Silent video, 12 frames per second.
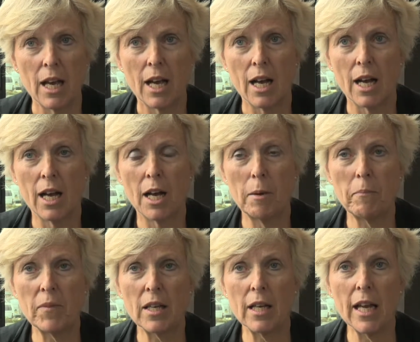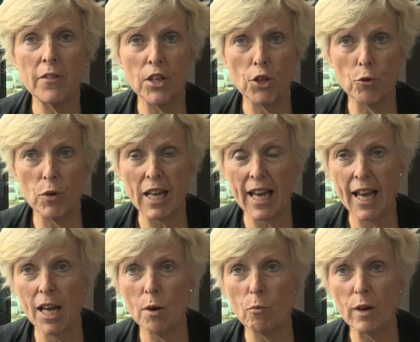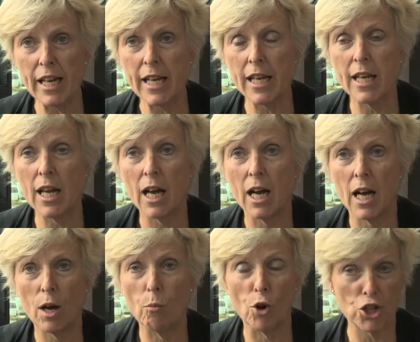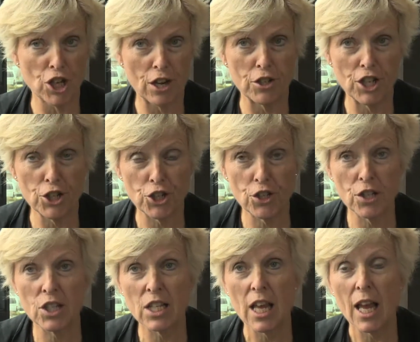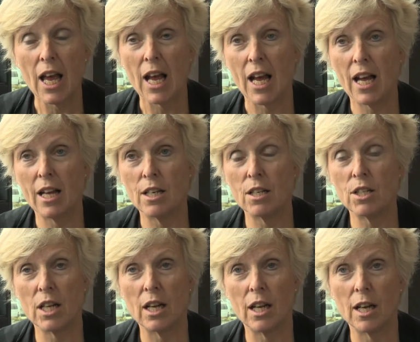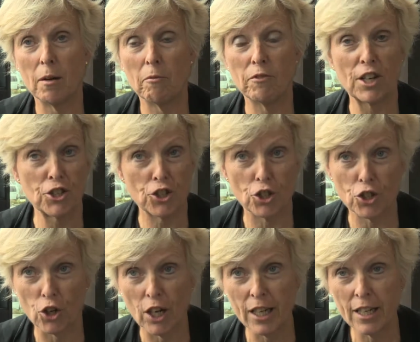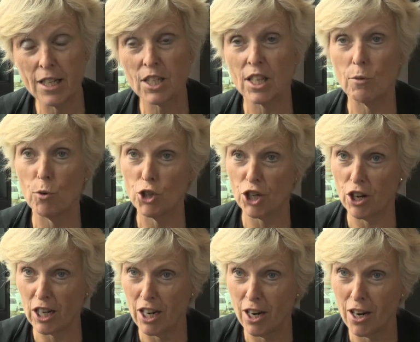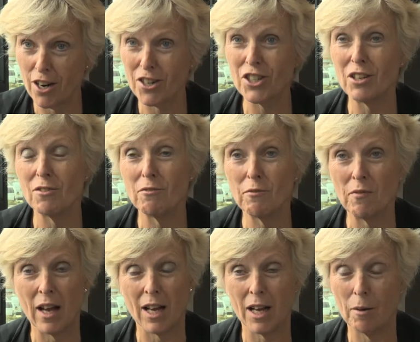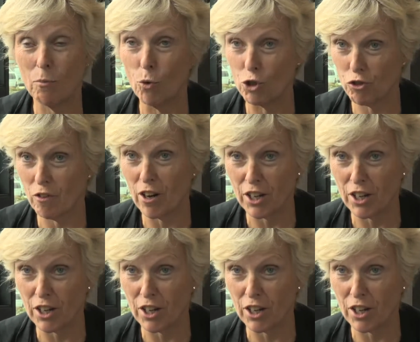In the UK, we wash our dishes and flush the toilets and wash our cars and water our